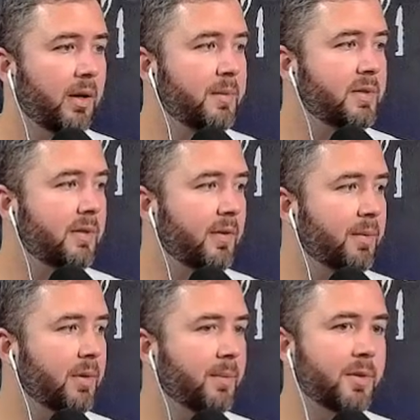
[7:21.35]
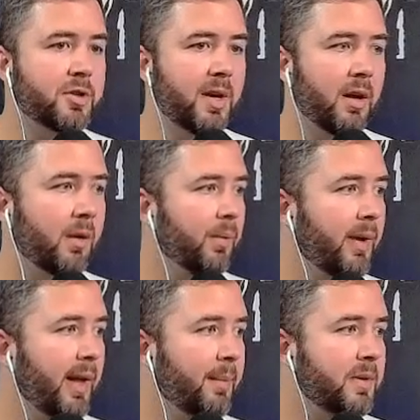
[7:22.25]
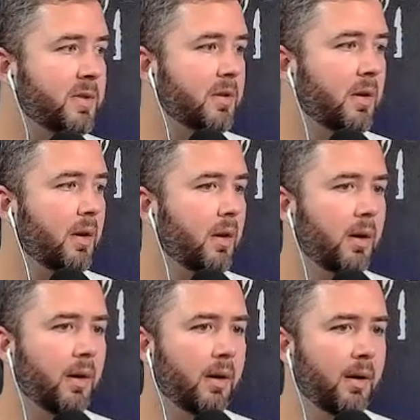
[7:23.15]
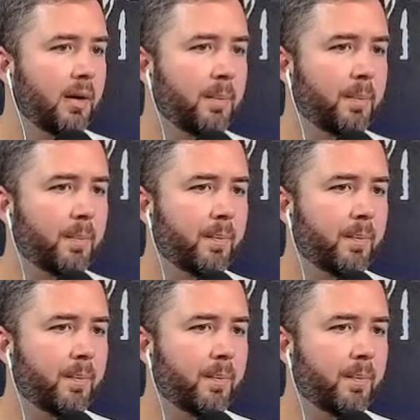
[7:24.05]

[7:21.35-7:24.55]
Let me see if I pull up the channel. What happens? Oh,